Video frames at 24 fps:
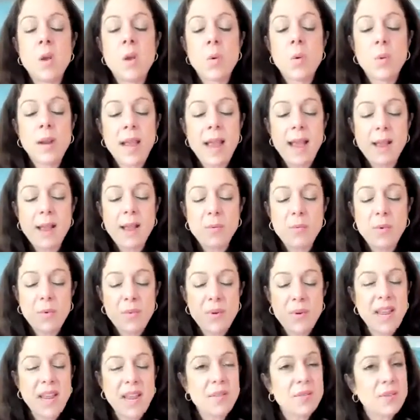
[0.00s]
what
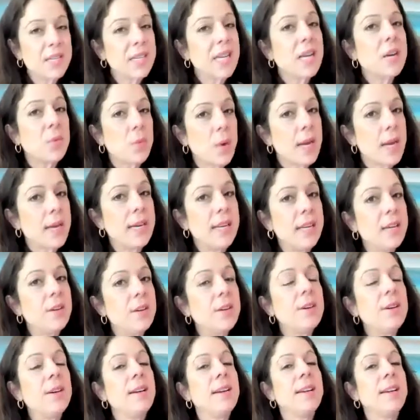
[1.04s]
we have to get right here